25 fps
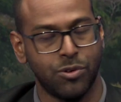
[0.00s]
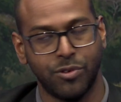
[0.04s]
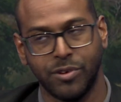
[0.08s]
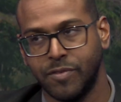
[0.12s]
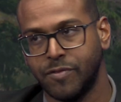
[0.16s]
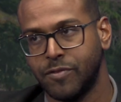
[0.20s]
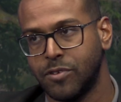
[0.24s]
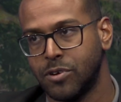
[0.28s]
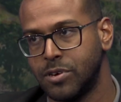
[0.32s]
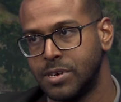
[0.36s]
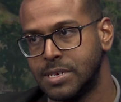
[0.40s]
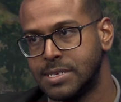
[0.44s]

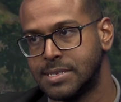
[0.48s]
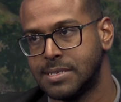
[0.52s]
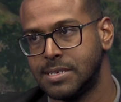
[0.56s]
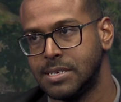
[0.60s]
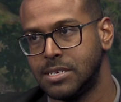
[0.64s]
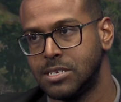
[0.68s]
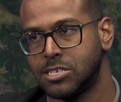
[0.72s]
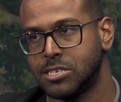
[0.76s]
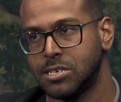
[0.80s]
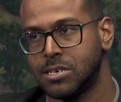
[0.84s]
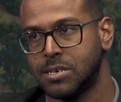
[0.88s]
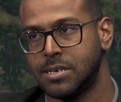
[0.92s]

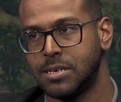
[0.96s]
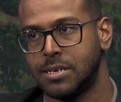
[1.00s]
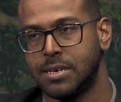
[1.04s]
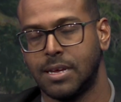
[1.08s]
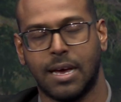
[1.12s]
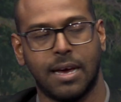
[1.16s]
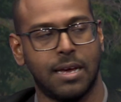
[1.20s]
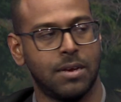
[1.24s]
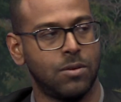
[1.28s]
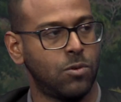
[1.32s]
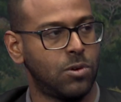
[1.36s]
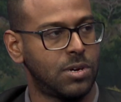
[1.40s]
Reforestation
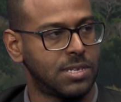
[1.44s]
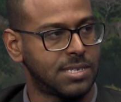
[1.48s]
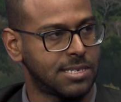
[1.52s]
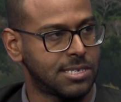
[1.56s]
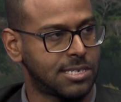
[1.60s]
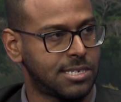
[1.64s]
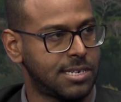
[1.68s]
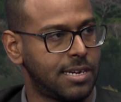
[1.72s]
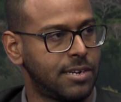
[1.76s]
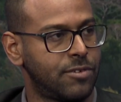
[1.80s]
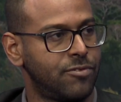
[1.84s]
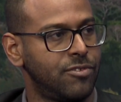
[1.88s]
and
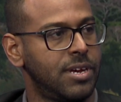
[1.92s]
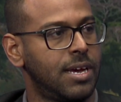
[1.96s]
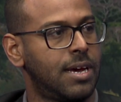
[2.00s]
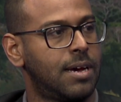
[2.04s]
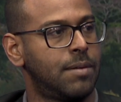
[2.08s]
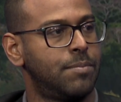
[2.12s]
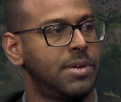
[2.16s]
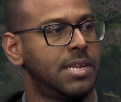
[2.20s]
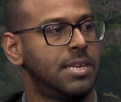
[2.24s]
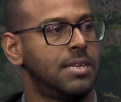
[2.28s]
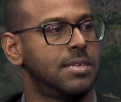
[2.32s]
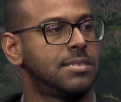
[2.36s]
Watershed
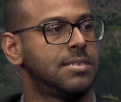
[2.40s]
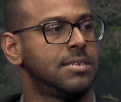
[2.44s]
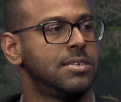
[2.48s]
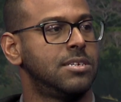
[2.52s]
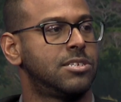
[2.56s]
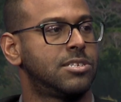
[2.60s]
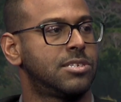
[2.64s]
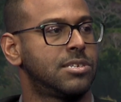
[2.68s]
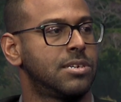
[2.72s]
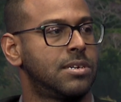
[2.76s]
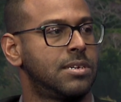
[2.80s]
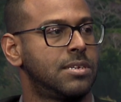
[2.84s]

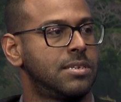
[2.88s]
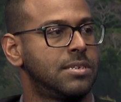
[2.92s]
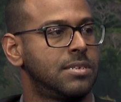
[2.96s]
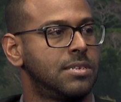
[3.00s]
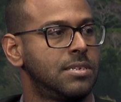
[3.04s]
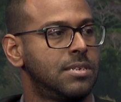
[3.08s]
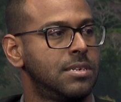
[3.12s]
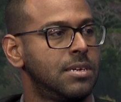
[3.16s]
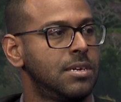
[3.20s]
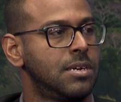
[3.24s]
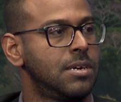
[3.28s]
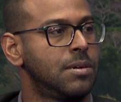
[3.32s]

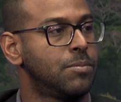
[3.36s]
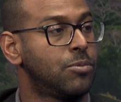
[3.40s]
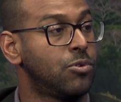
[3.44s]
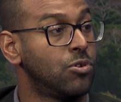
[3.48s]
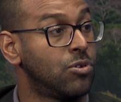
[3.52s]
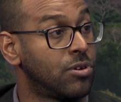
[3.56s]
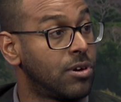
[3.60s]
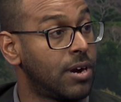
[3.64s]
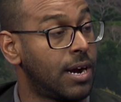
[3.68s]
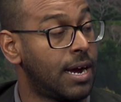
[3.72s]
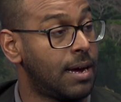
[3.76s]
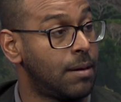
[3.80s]
Rehabilitation
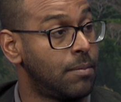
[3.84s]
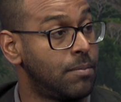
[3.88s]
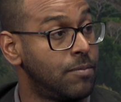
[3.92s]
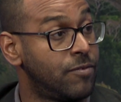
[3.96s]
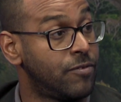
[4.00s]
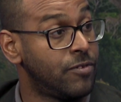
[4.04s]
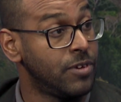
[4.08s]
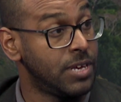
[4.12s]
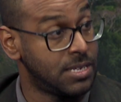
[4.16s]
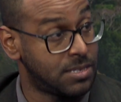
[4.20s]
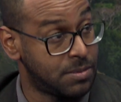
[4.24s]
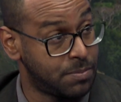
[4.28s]
Program
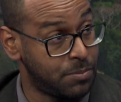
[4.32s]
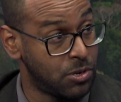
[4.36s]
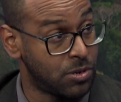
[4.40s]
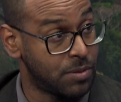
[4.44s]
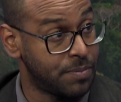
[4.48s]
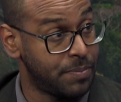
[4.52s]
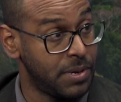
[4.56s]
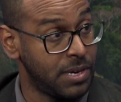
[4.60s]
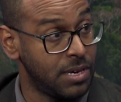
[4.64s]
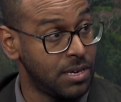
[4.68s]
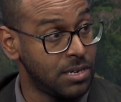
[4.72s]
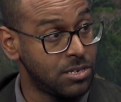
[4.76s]

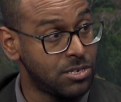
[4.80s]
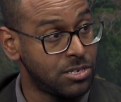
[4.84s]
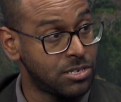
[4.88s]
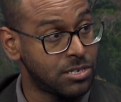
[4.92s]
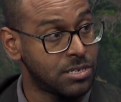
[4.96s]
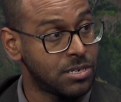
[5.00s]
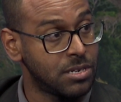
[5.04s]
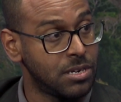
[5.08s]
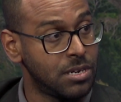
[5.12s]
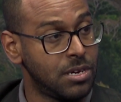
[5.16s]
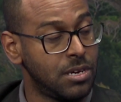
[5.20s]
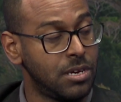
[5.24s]
Facebook
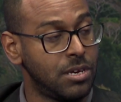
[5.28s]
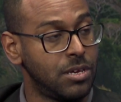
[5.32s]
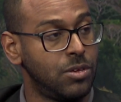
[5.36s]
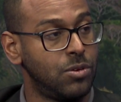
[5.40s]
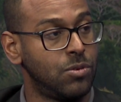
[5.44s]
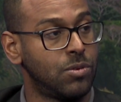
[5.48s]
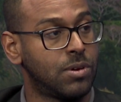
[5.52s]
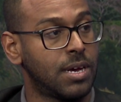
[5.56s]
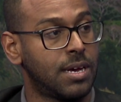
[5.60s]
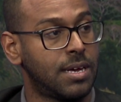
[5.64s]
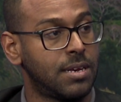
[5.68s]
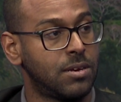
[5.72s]
page.
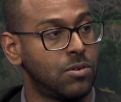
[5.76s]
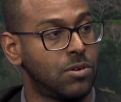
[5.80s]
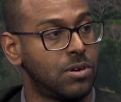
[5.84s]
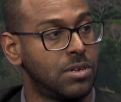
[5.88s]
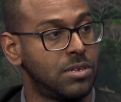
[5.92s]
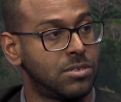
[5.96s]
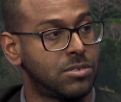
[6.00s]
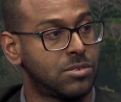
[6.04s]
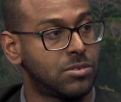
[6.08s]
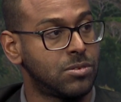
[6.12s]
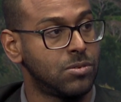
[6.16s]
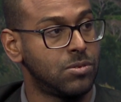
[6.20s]
You can
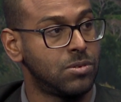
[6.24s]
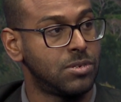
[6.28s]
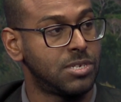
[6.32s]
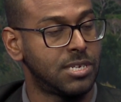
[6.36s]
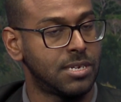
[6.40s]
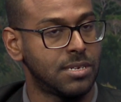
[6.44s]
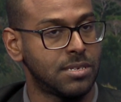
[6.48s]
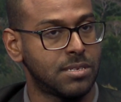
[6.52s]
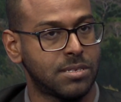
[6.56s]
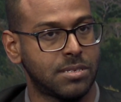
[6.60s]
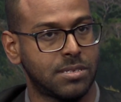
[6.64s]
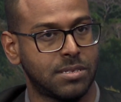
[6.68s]
also
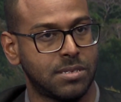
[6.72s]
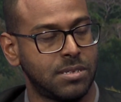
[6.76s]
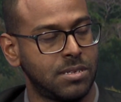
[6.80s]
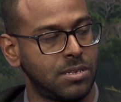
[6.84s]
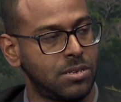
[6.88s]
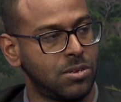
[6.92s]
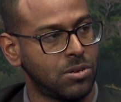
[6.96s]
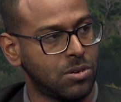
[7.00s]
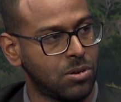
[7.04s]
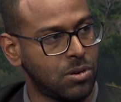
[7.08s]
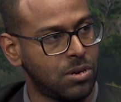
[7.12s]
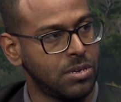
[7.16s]
just
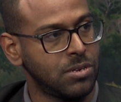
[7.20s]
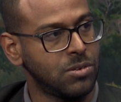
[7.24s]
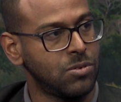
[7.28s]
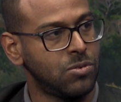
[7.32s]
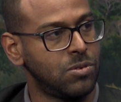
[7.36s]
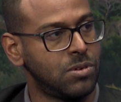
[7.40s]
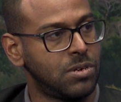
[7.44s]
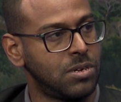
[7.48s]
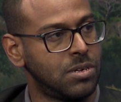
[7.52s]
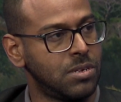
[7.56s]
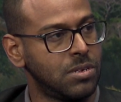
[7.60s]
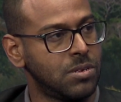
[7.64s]
look on
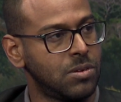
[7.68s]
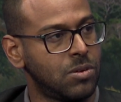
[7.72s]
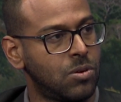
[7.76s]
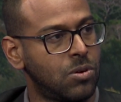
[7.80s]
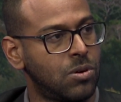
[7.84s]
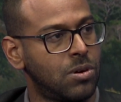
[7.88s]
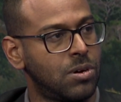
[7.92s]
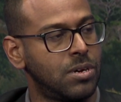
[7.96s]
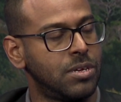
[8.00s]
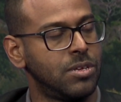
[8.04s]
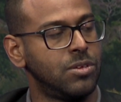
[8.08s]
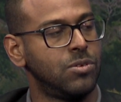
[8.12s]
Google,
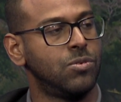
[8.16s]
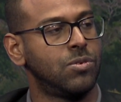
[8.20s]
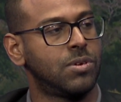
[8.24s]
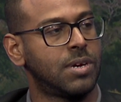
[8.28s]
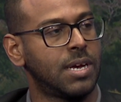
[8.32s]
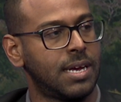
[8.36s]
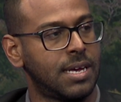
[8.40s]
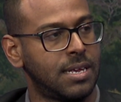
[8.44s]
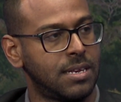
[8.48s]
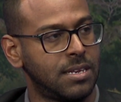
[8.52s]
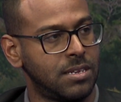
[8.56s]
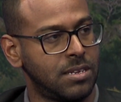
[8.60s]
or you
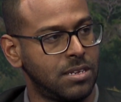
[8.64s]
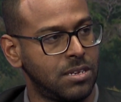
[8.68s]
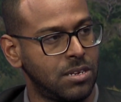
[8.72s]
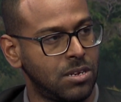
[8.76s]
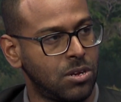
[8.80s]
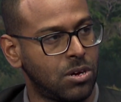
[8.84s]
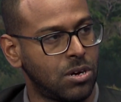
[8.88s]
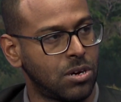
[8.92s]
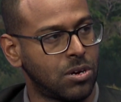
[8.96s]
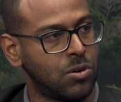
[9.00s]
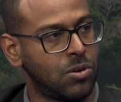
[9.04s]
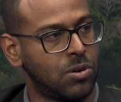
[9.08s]
can
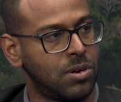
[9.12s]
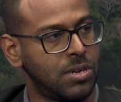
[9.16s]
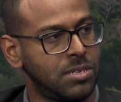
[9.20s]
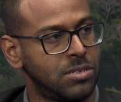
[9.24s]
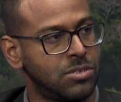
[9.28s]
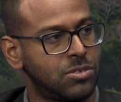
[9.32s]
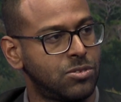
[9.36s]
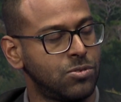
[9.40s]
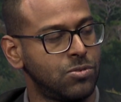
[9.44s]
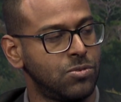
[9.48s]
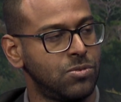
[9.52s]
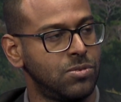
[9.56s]
log
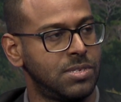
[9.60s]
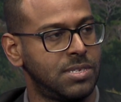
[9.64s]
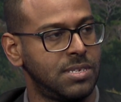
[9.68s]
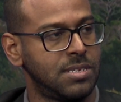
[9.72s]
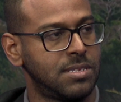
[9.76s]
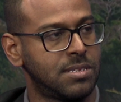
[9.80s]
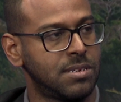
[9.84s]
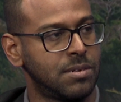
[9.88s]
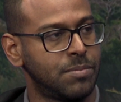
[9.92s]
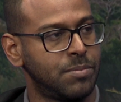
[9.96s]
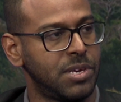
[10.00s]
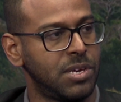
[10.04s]
on to the
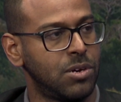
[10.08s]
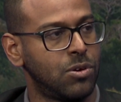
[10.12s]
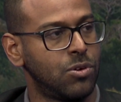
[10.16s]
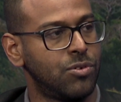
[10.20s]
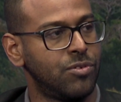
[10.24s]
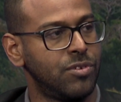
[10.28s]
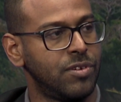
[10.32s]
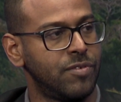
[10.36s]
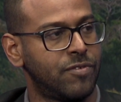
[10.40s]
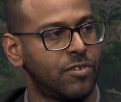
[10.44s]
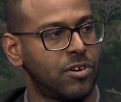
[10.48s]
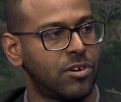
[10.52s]
Tobago
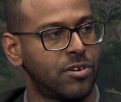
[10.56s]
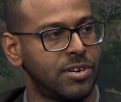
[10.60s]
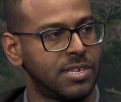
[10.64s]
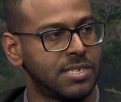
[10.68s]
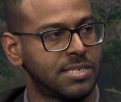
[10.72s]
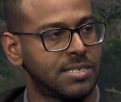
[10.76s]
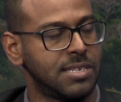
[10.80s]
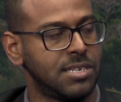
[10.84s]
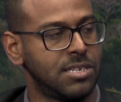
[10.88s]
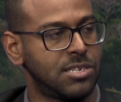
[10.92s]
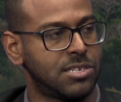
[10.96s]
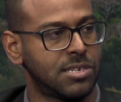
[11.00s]

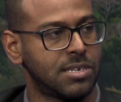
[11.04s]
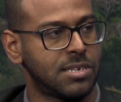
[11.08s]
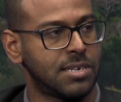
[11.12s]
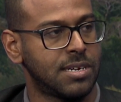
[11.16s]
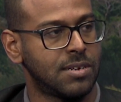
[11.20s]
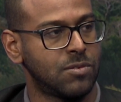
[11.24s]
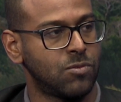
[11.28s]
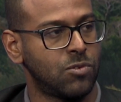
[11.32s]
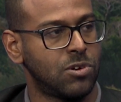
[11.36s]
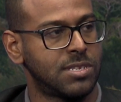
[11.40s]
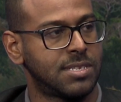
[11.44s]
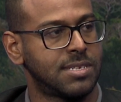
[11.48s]
Reforestation
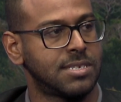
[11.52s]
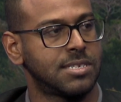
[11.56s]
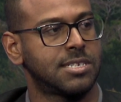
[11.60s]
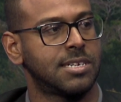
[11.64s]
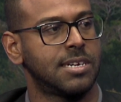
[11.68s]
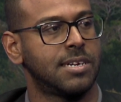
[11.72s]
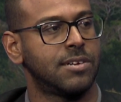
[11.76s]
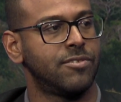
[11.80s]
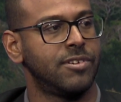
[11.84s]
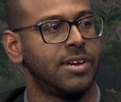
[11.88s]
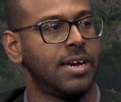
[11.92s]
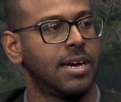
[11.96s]
and
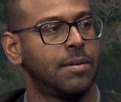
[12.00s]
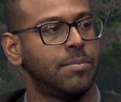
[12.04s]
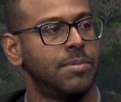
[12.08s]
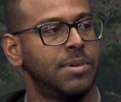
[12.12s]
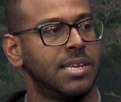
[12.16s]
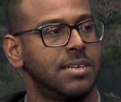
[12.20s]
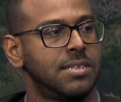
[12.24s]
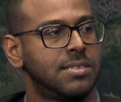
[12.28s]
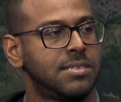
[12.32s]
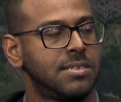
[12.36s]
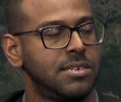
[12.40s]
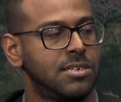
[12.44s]
Watershed
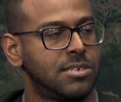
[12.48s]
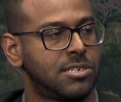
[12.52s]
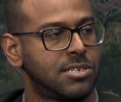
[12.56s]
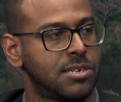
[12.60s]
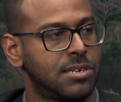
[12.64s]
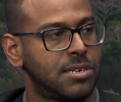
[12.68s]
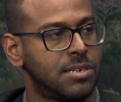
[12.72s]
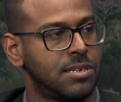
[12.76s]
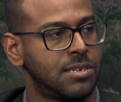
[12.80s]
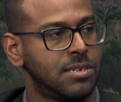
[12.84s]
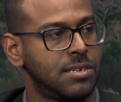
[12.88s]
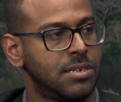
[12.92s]

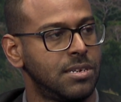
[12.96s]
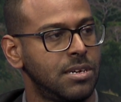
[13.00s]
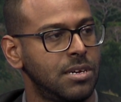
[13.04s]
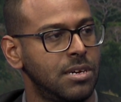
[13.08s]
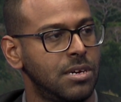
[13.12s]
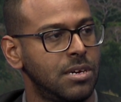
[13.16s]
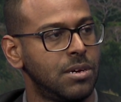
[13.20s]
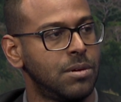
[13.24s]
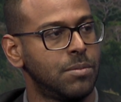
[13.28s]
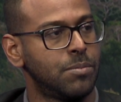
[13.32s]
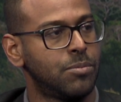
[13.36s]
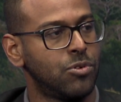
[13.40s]
Rehabilitation
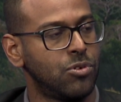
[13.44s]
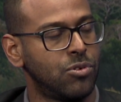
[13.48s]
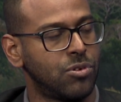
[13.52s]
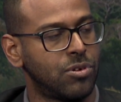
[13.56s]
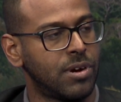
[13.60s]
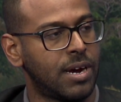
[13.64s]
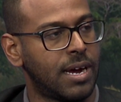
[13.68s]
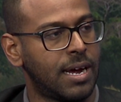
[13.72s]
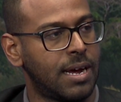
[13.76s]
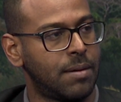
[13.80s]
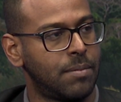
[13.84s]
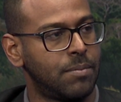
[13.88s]

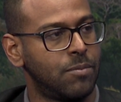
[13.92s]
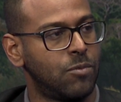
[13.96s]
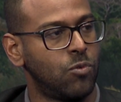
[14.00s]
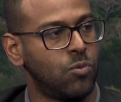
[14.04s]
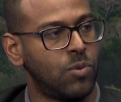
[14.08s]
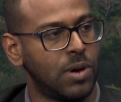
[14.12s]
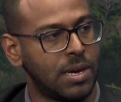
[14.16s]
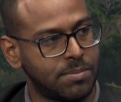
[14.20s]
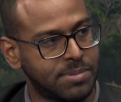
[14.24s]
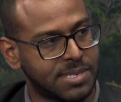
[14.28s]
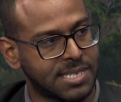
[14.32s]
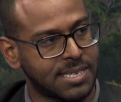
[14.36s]
Program
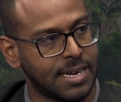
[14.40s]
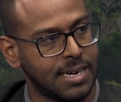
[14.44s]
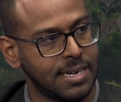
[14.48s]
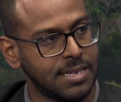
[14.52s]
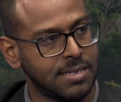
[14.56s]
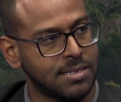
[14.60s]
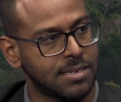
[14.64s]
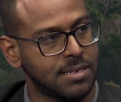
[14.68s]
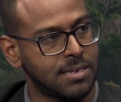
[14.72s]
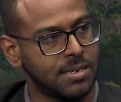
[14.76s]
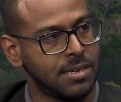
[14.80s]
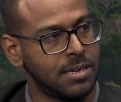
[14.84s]

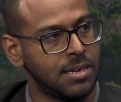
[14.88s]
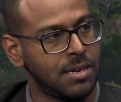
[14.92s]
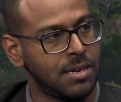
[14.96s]
website,